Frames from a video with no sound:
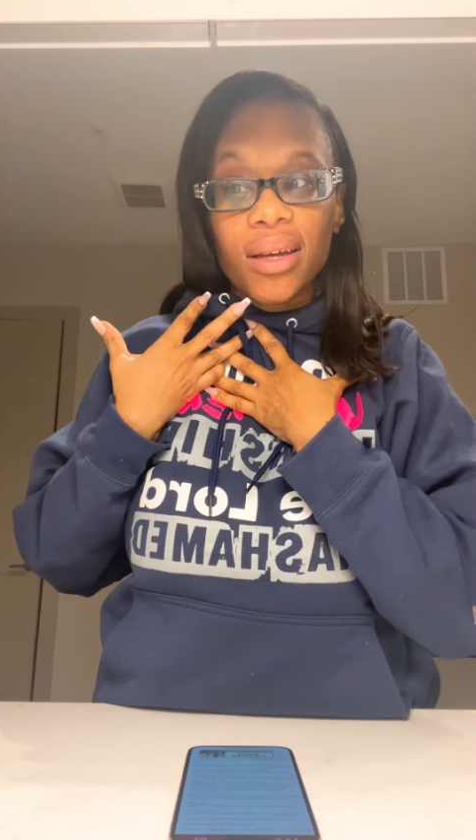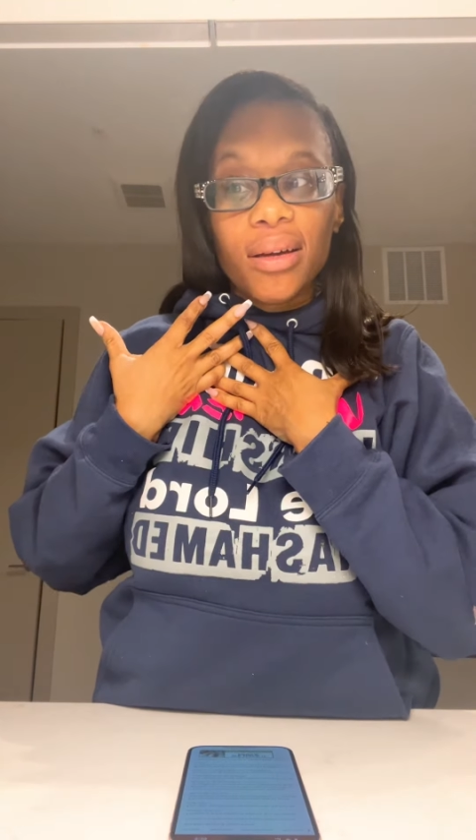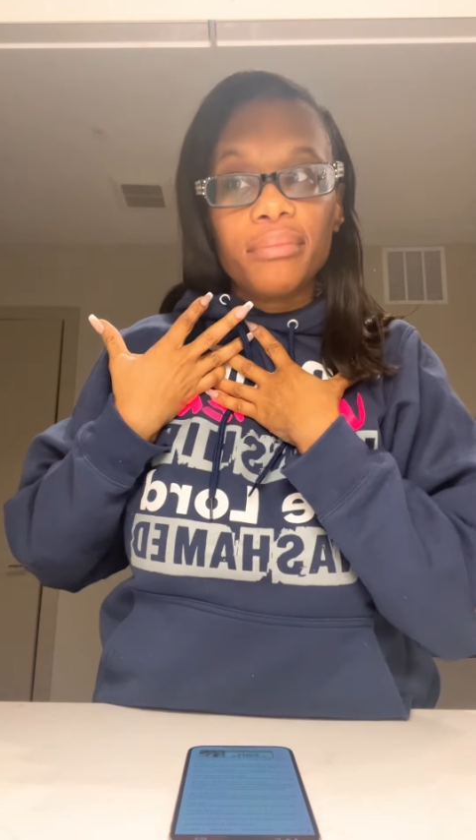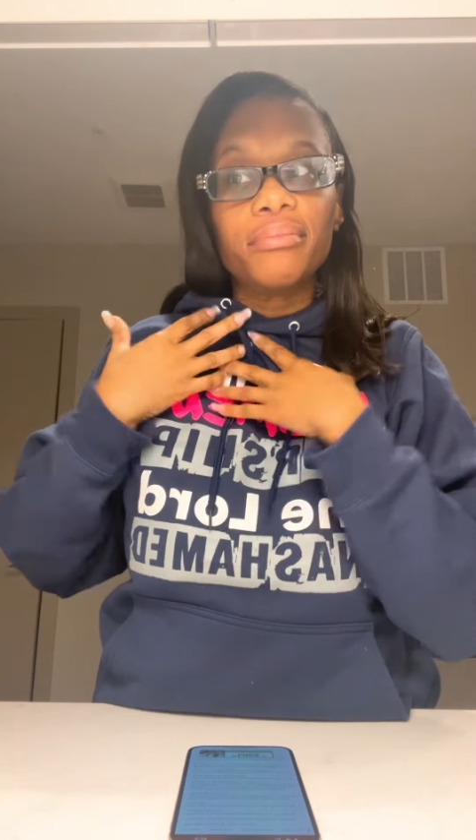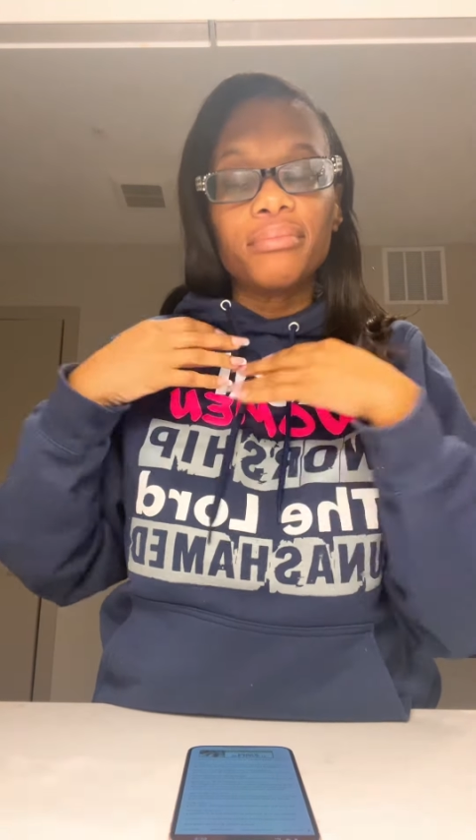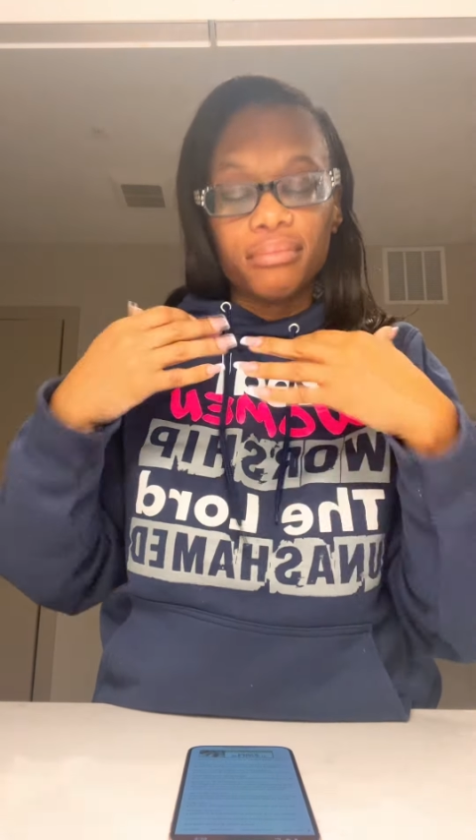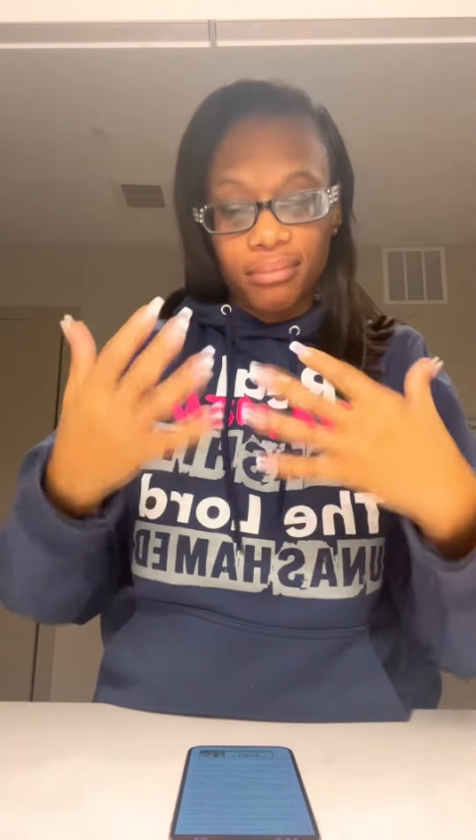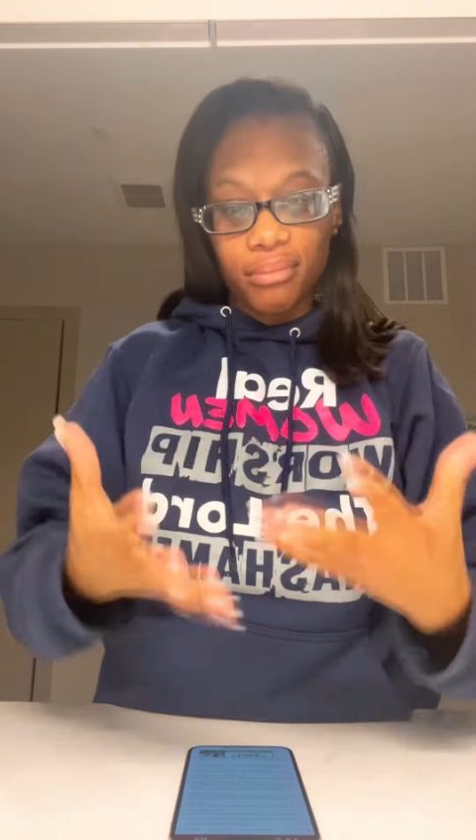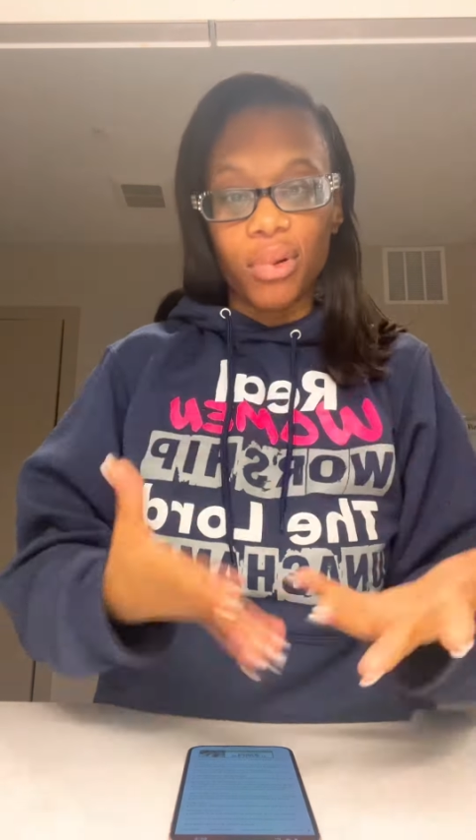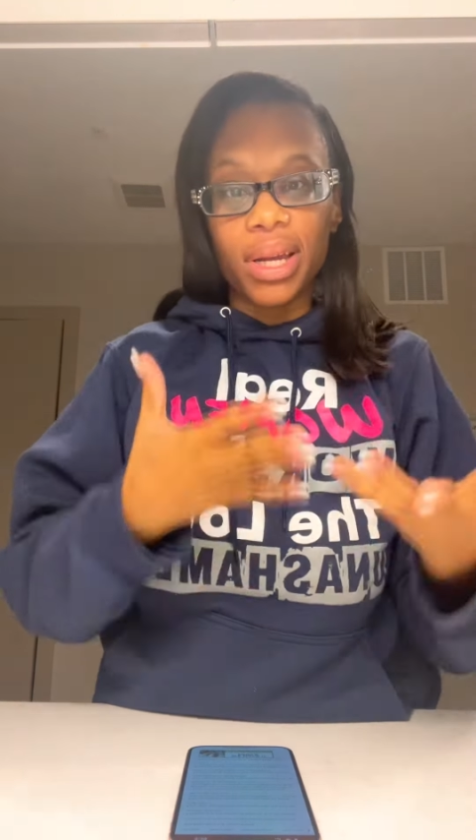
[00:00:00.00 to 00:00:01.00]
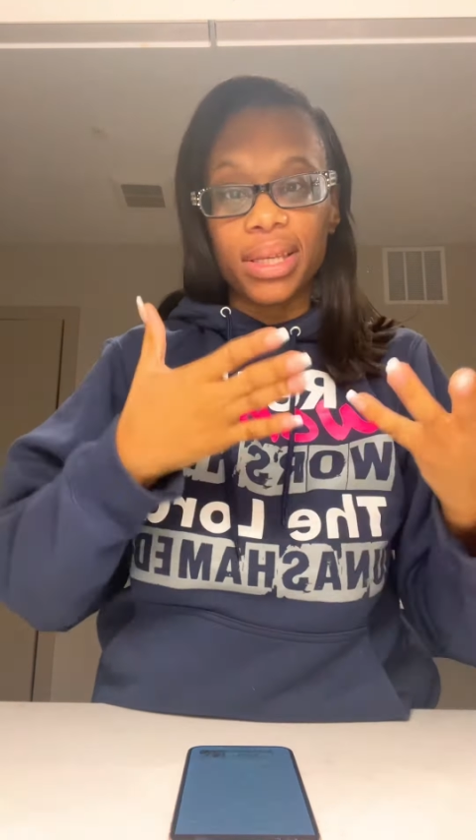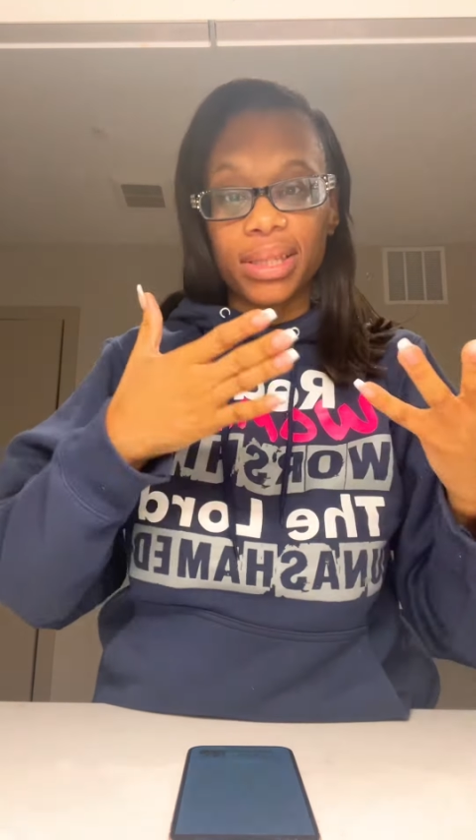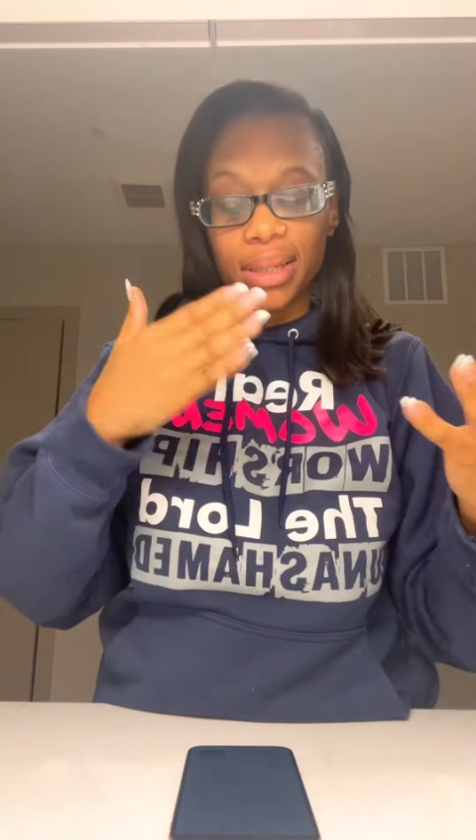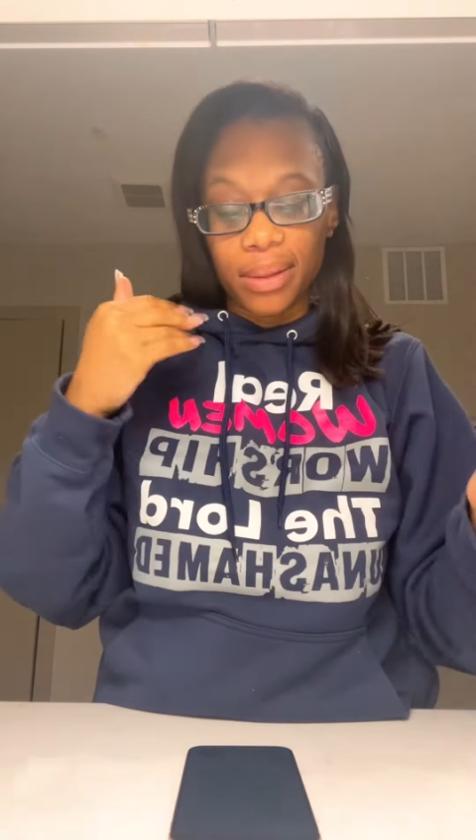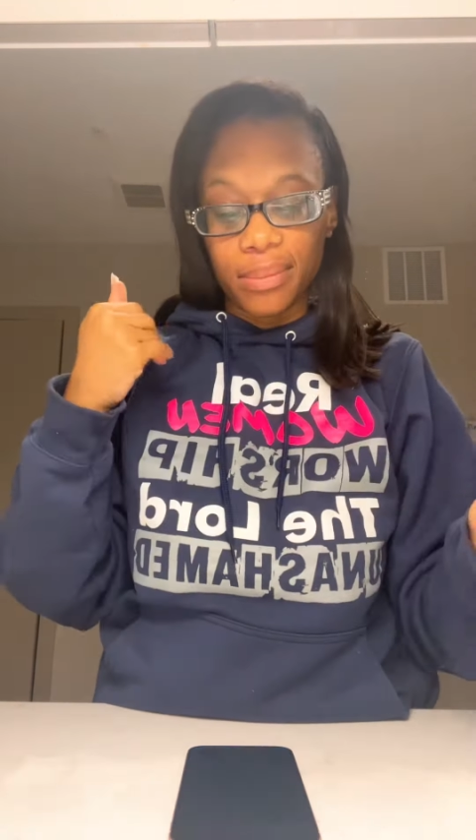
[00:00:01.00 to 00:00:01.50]
up, bring it
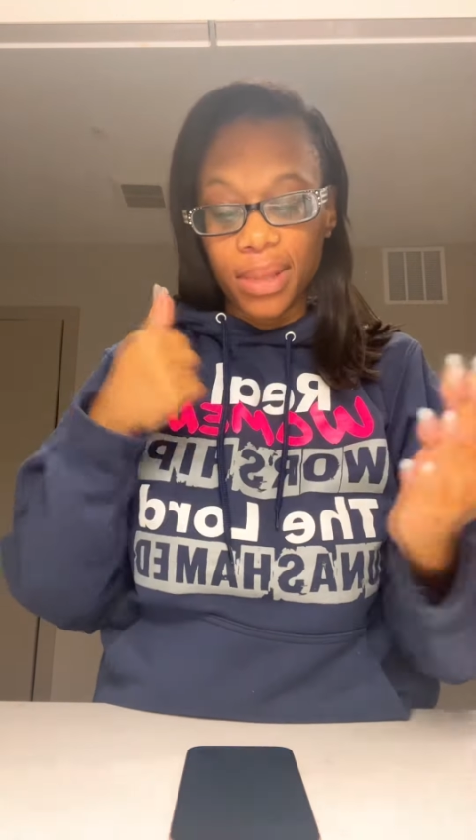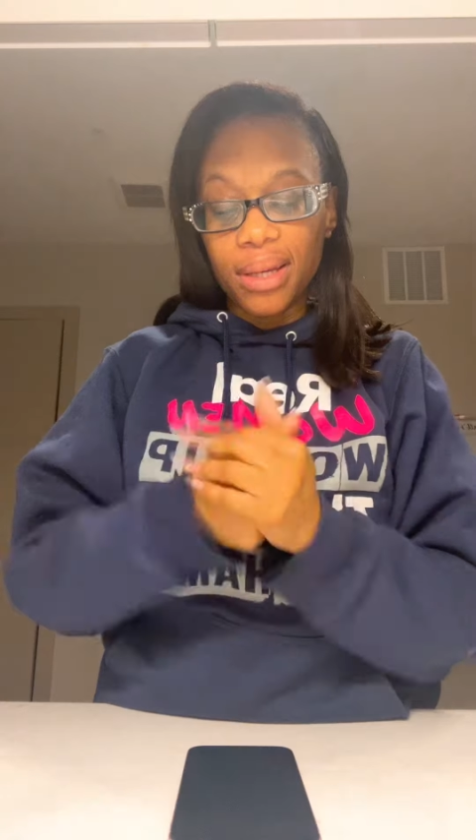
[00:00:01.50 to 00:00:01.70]
to him.